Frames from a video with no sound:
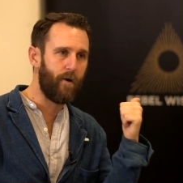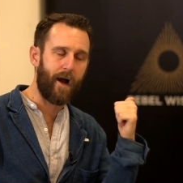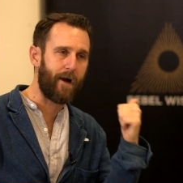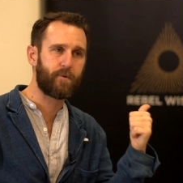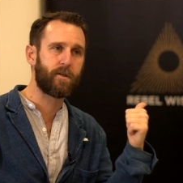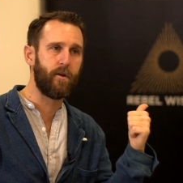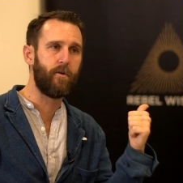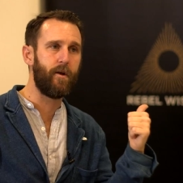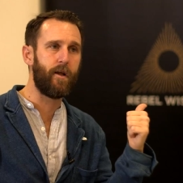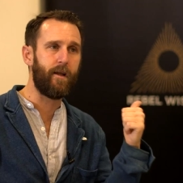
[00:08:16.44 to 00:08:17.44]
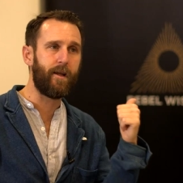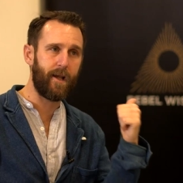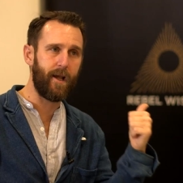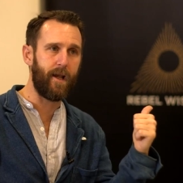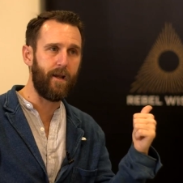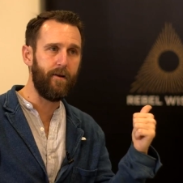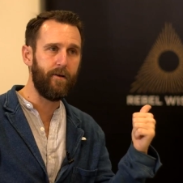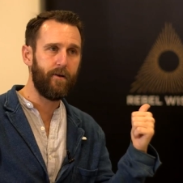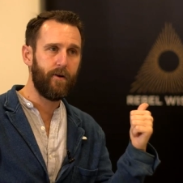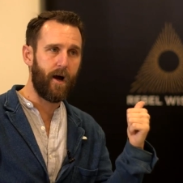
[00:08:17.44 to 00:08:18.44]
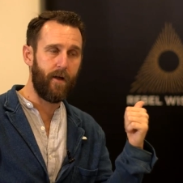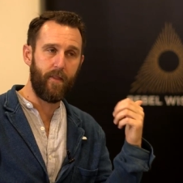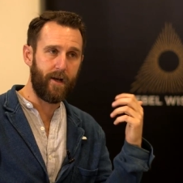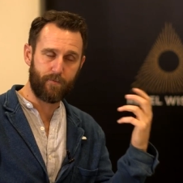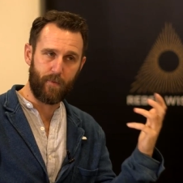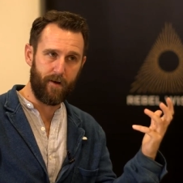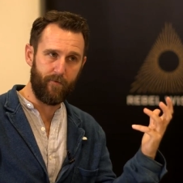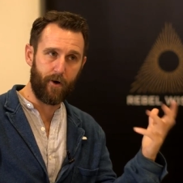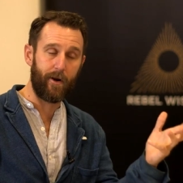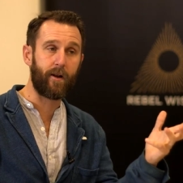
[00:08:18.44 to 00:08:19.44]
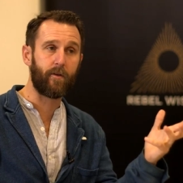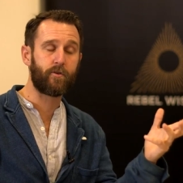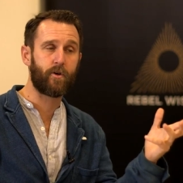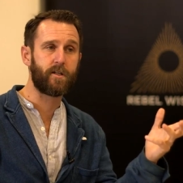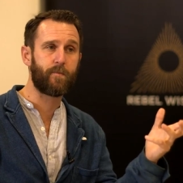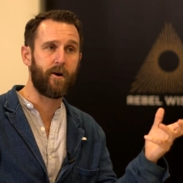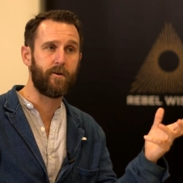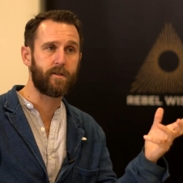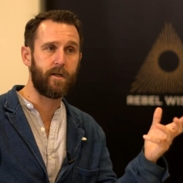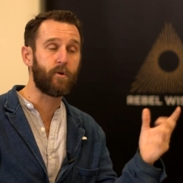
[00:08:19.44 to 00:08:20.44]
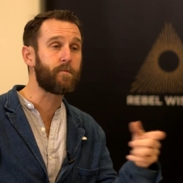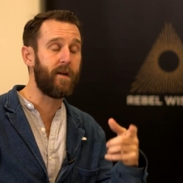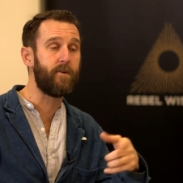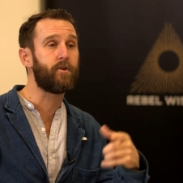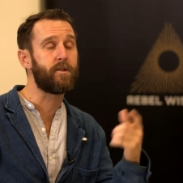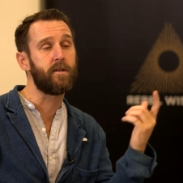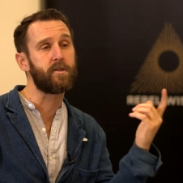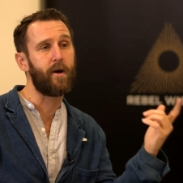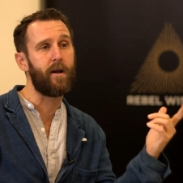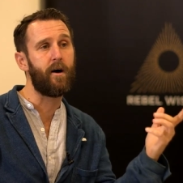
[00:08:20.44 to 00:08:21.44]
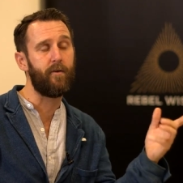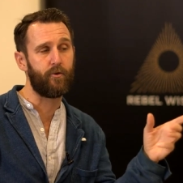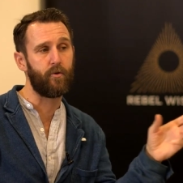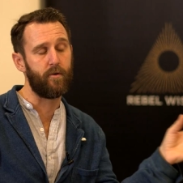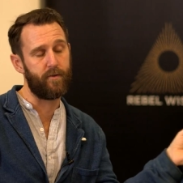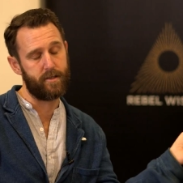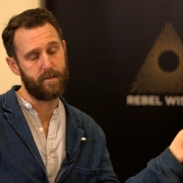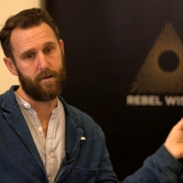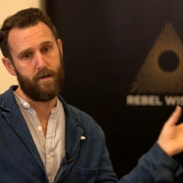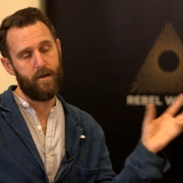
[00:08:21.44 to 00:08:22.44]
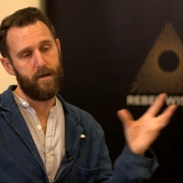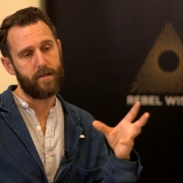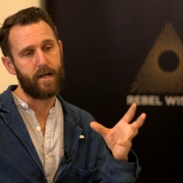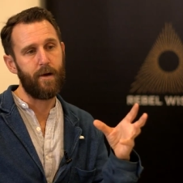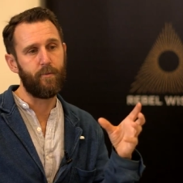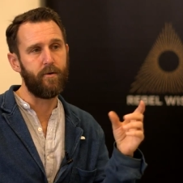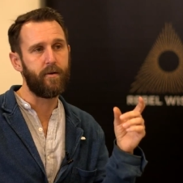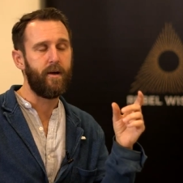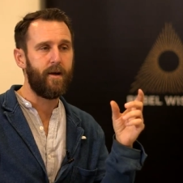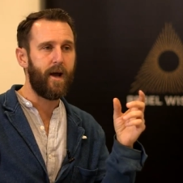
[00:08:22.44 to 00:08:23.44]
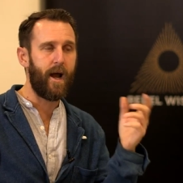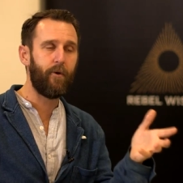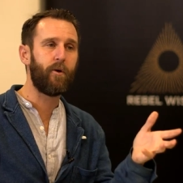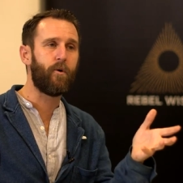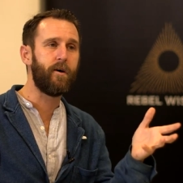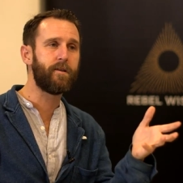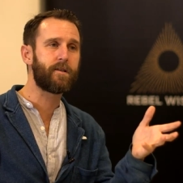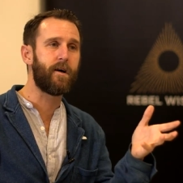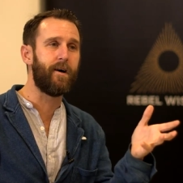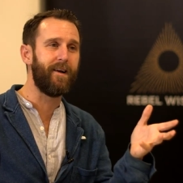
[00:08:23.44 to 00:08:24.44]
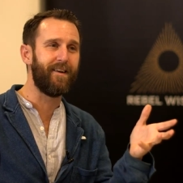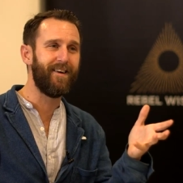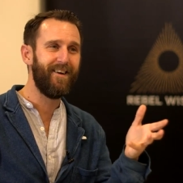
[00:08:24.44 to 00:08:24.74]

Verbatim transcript: absolutely key, and there's been very little transparency. What's been interesting as well, after all of this has happened, Eric Weinstein